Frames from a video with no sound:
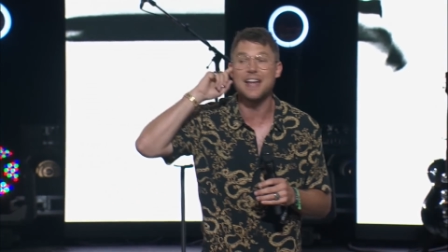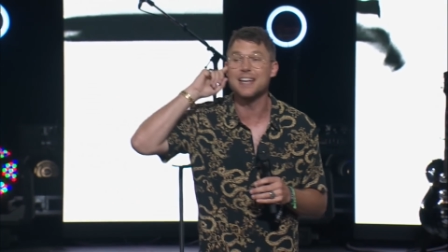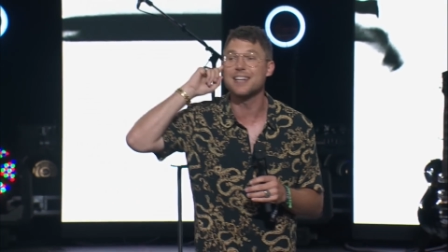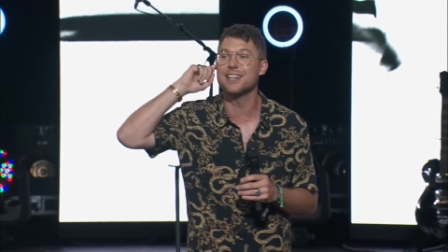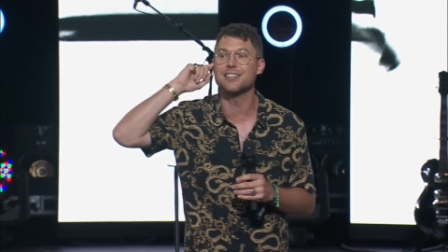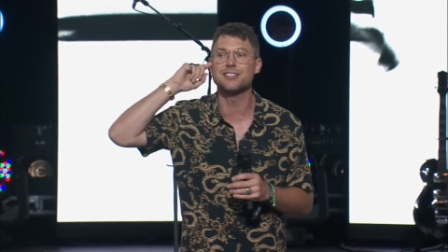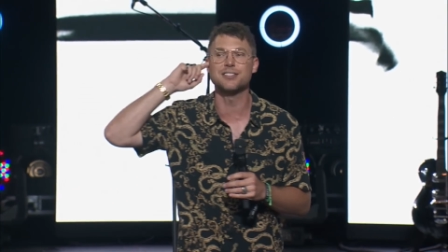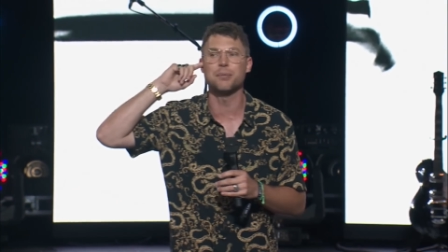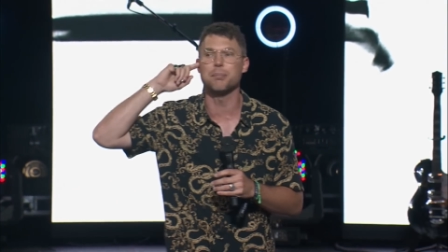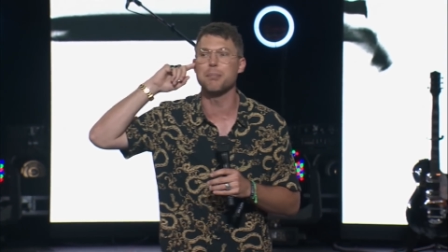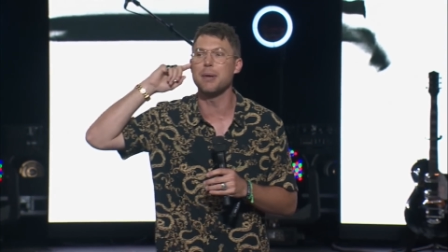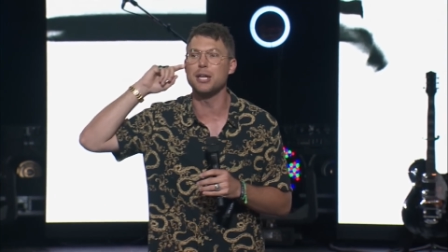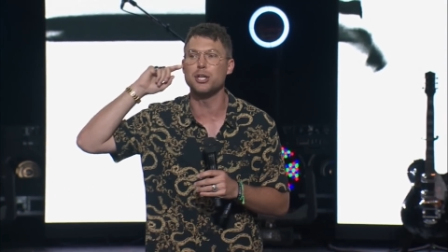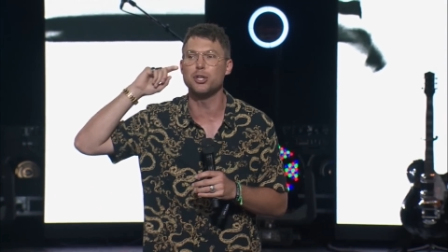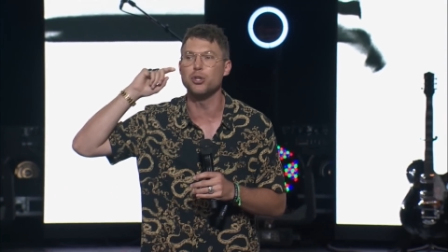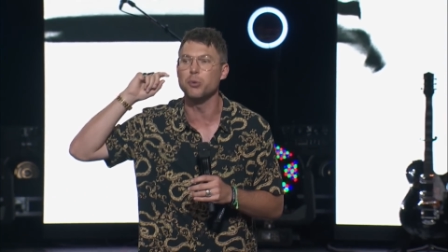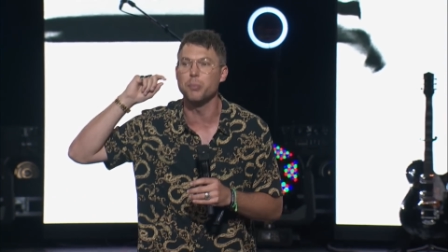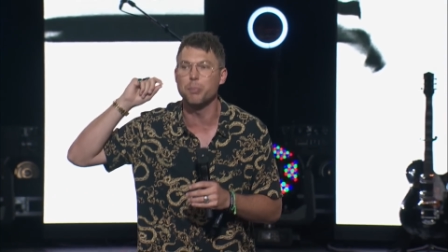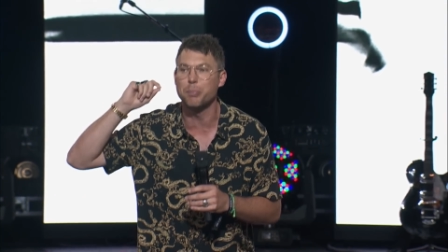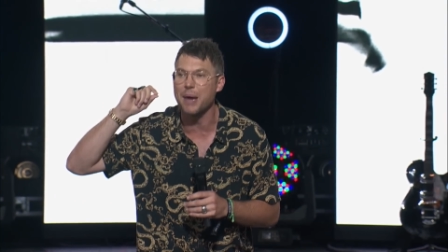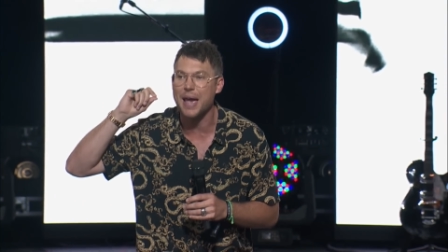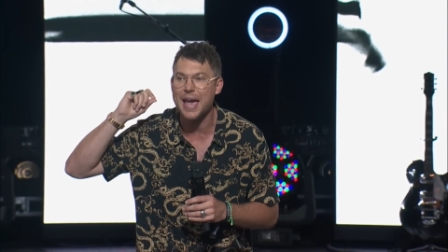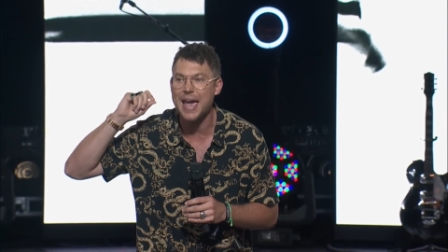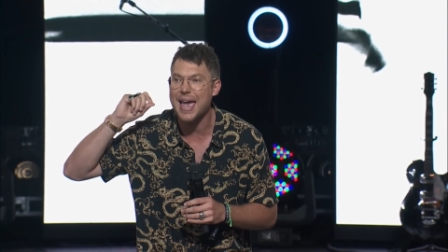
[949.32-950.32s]
that doesn't make
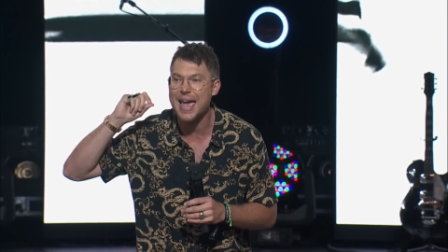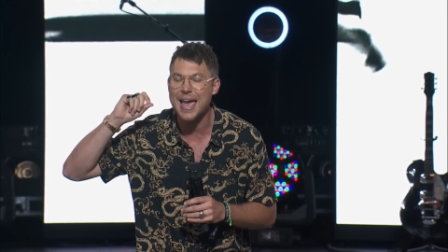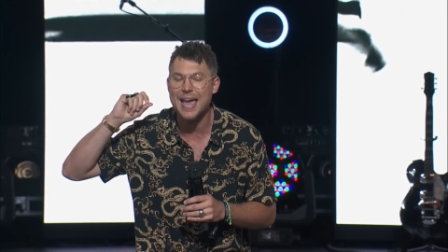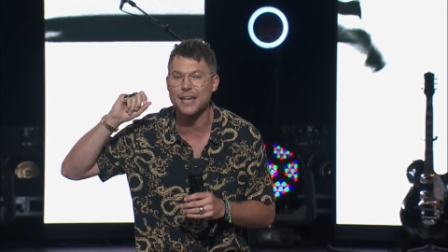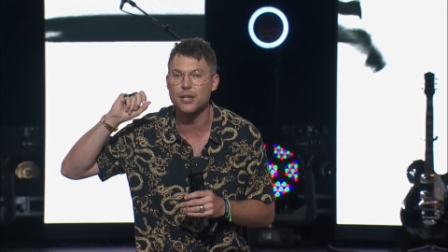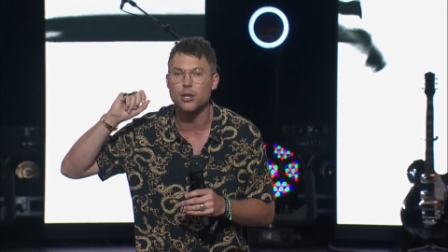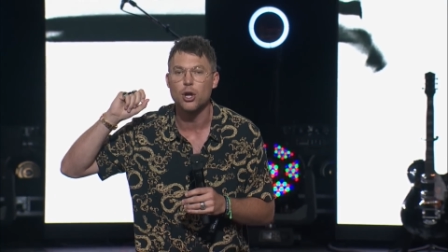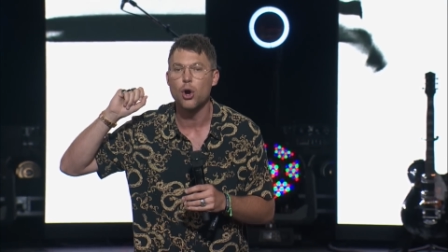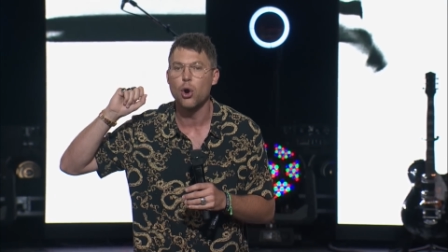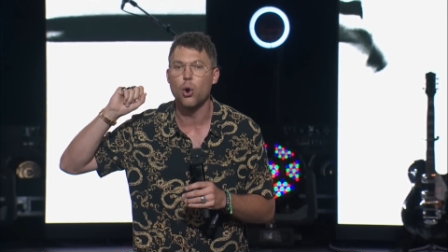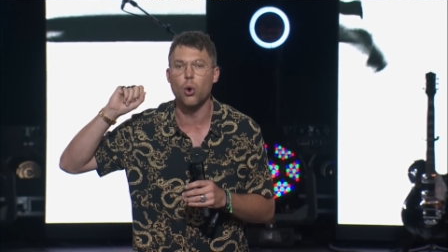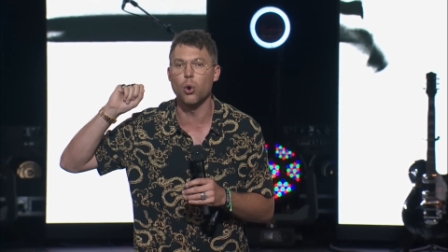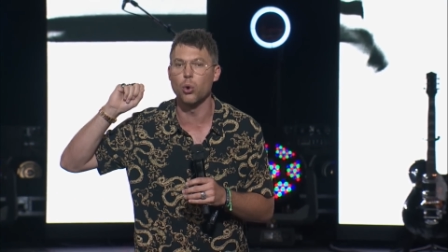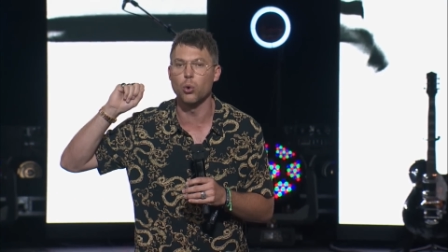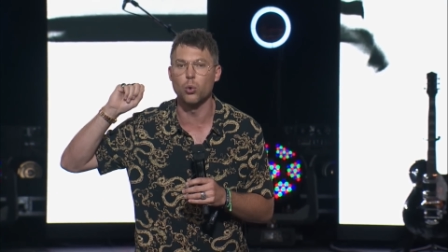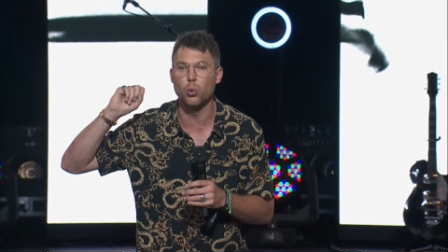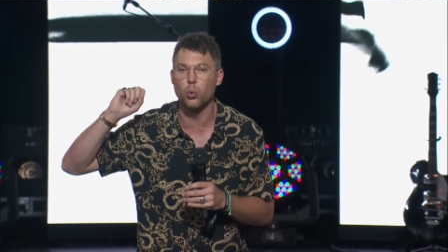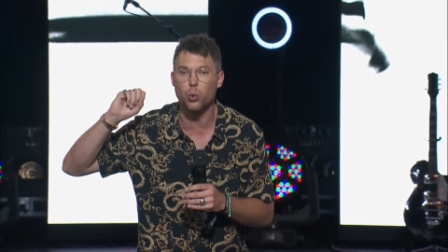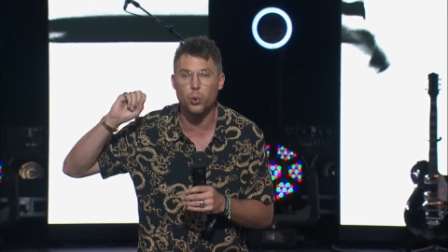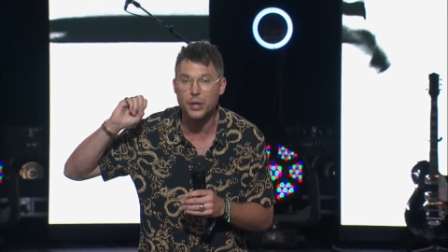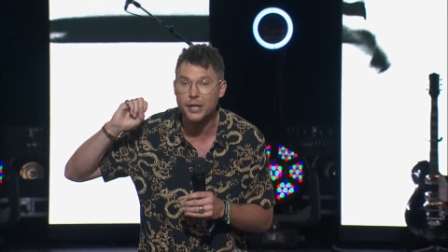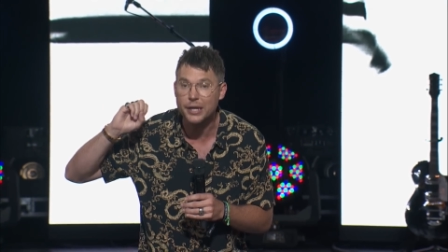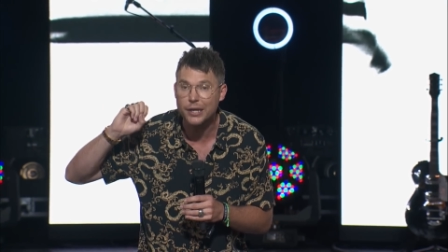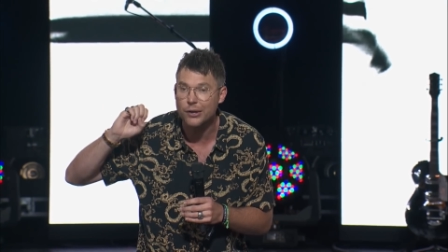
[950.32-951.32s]
you bad or
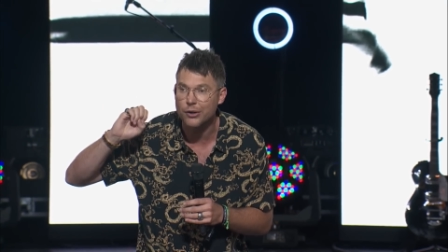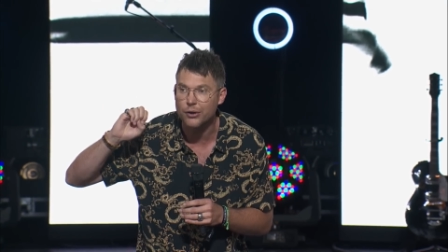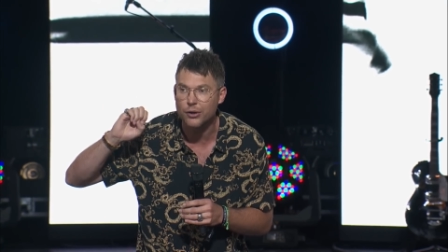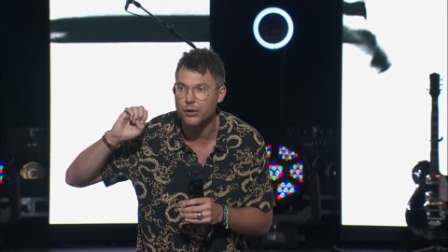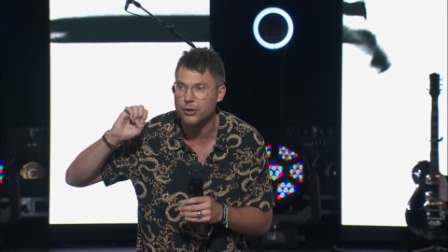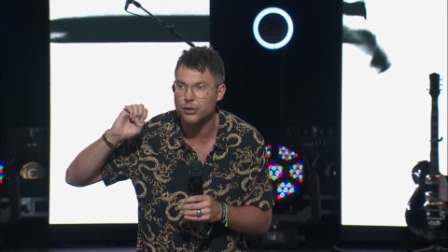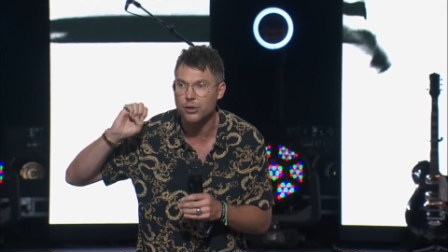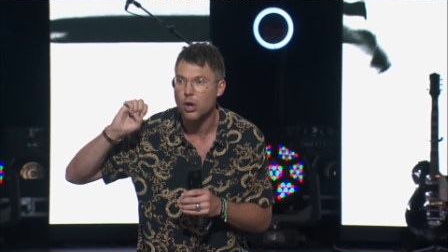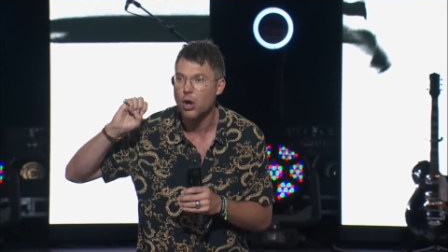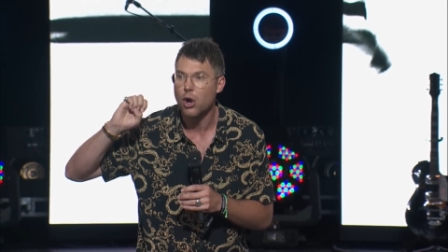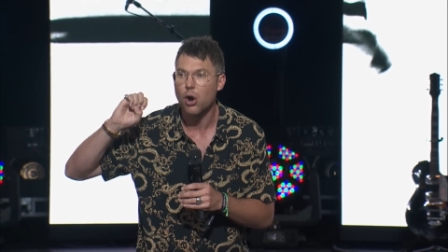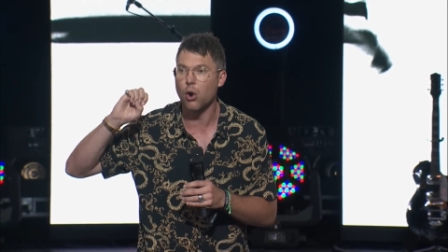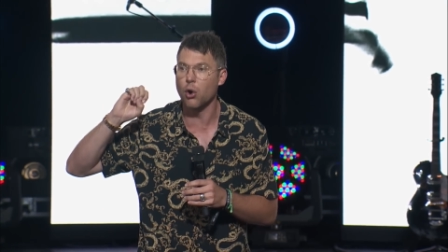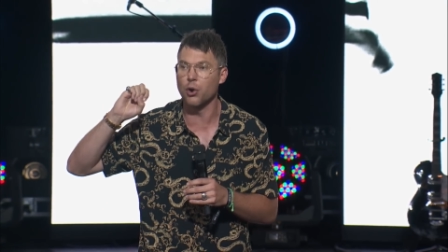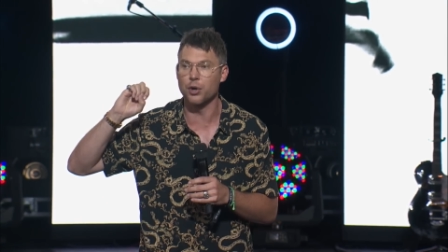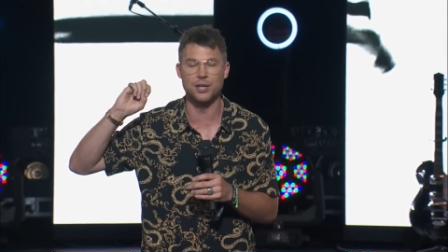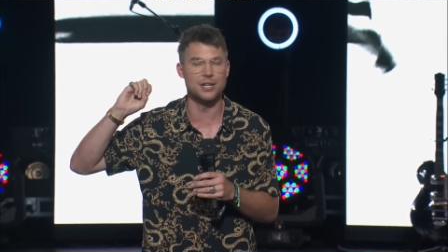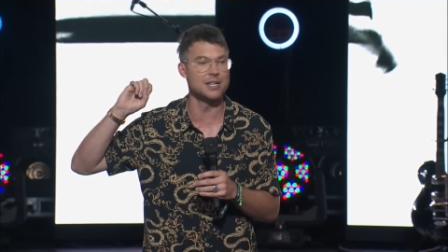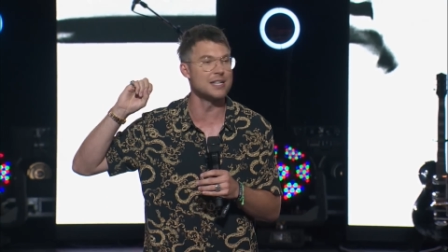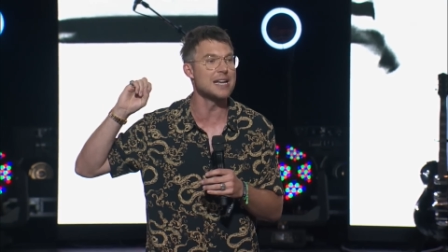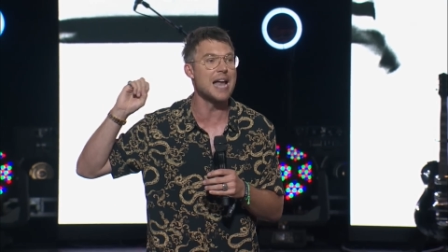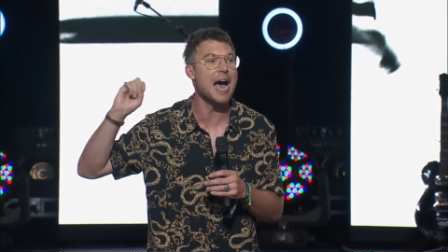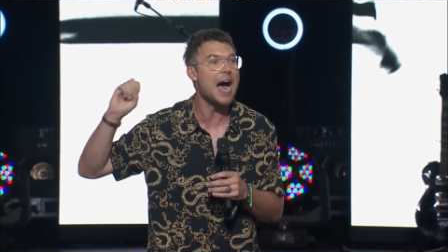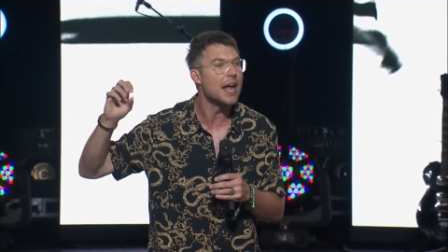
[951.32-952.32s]
weird or
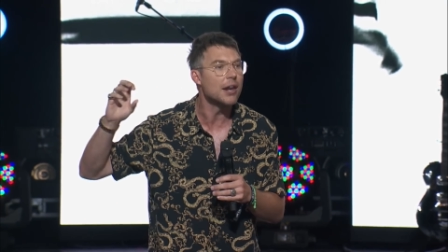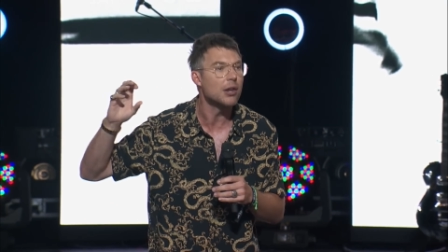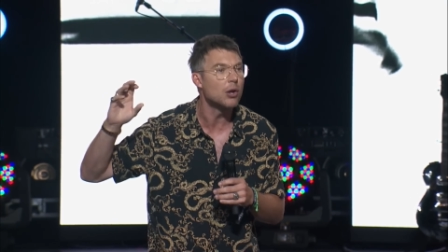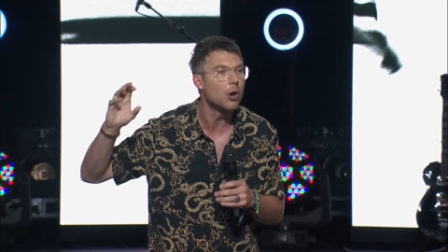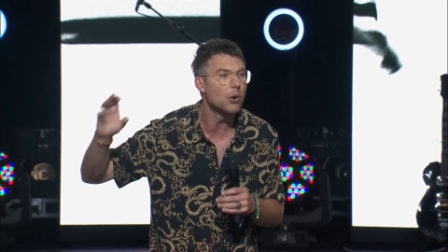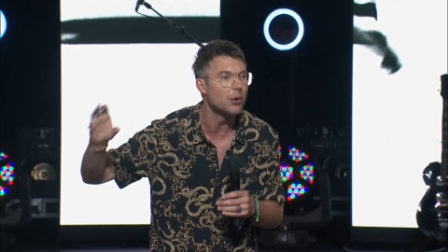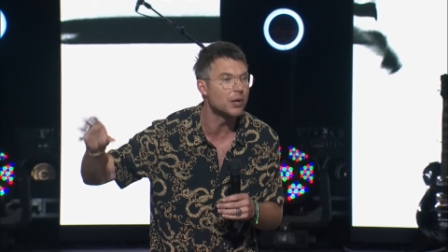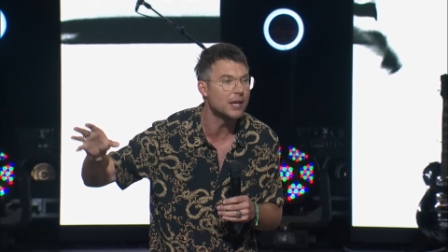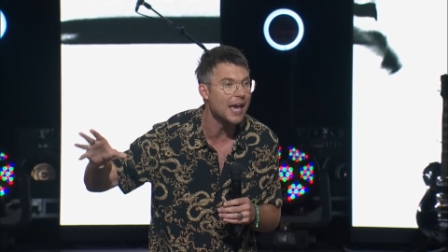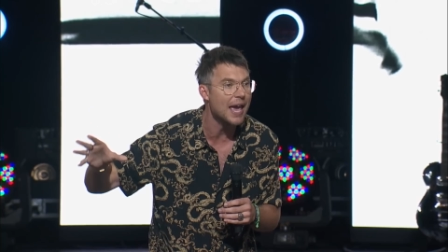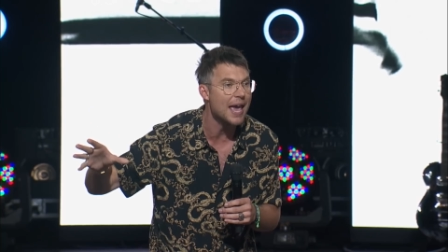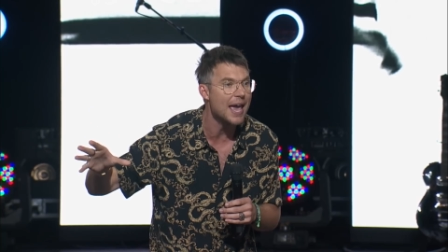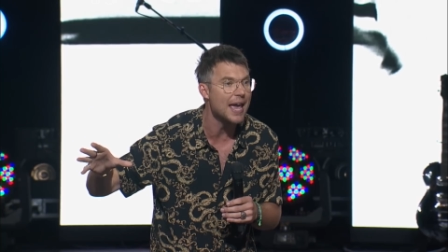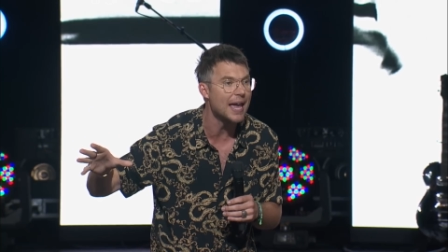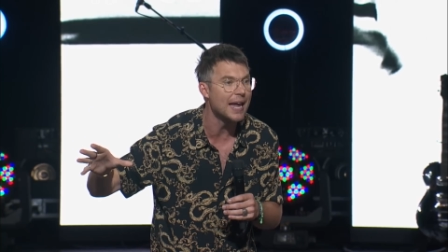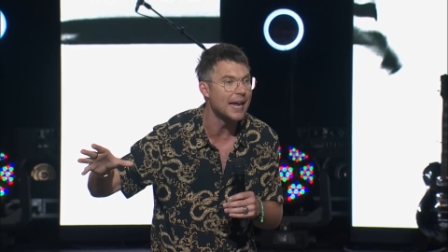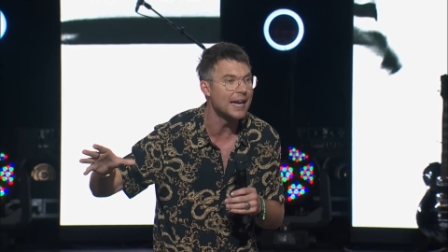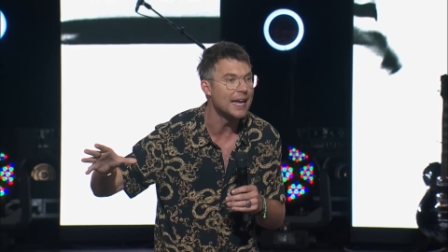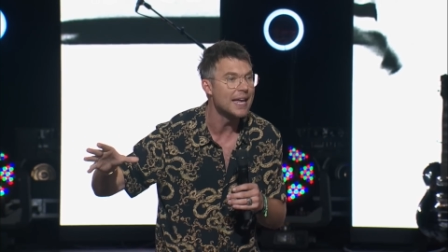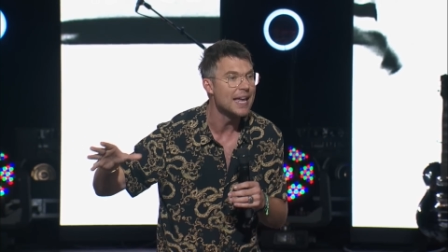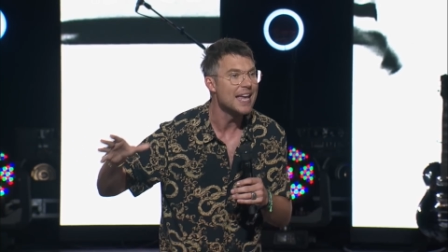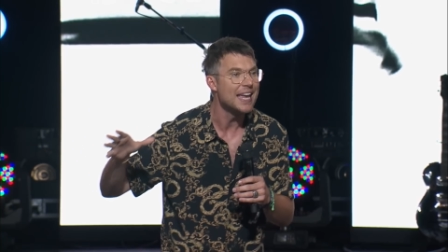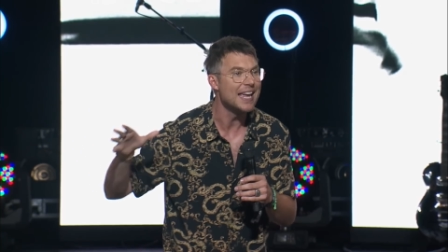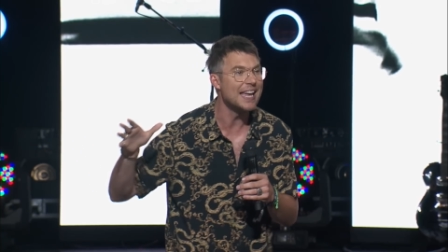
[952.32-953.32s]
not
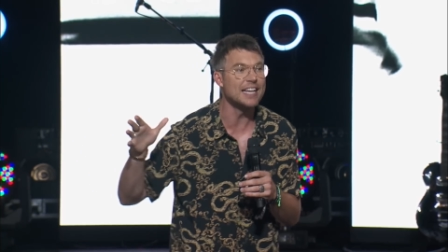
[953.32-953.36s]
okay.